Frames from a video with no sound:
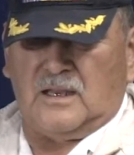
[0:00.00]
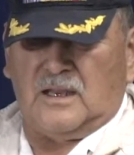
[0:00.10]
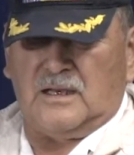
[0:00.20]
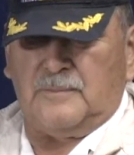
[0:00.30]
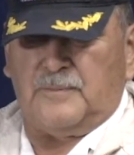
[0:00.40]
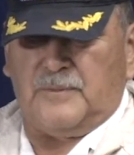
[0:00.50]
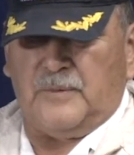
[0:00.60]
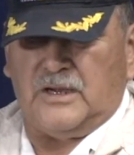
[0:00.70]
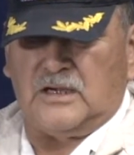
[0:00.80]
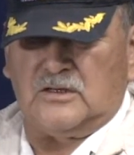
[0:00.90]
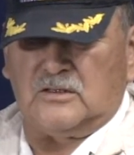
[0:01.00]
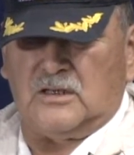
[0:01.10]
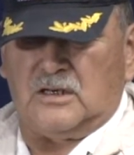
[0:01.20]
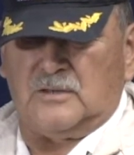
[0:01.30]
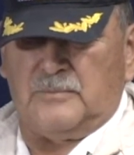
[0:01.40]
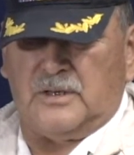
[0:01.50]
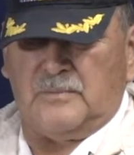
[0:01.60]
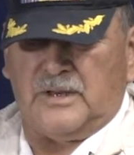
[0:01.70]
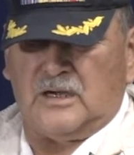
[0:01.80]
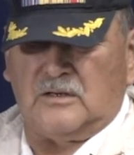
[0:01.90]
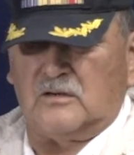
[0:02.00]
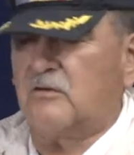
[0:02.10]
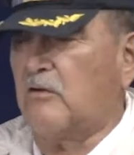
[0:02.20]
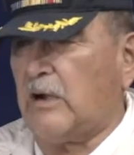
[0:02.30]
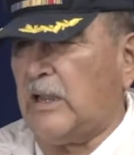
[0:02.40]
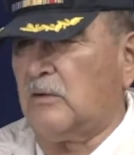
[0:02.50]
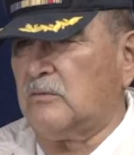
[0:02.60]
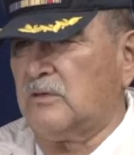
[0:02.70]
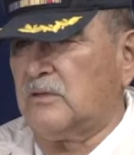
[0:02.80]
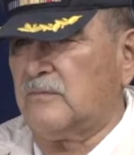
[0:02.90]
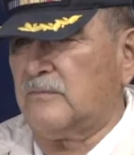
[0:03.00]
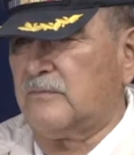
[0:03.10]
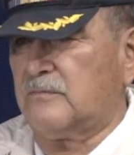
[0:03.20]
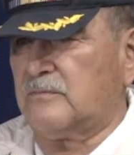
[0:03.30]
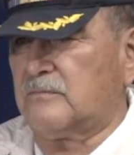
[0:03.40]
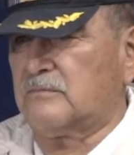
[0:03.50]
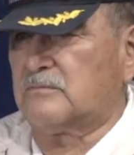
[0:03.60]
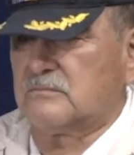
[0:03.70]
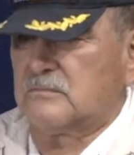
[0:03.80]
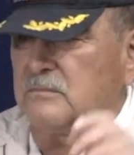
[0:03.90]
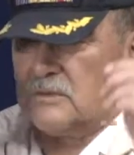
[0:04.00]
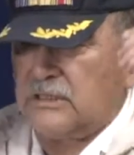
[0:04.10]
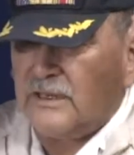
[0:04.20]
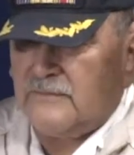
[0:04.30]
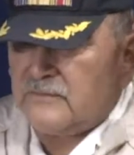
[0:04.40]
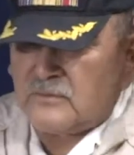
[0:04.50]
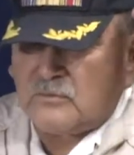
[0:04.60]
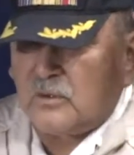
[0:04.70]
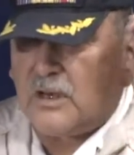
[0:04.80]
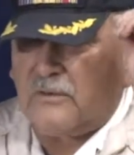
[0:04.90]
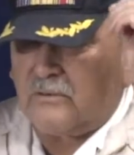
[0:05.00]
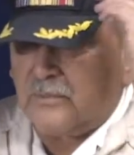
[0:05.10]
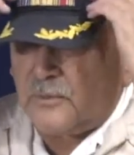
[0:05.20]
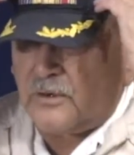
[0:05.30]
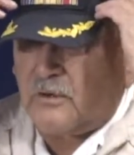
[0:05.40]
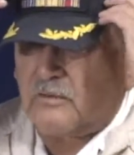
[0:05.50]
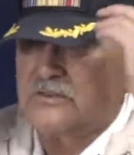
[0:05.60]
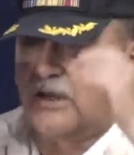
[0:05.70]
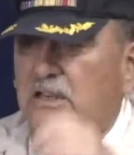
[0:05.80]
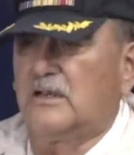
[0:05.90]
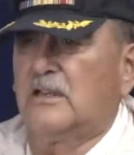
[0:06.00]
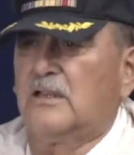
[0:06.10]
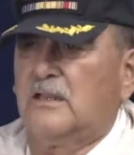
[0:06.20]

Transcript: And he made a little uh, he made a little crown of leaves and what have you, and he put it on his head.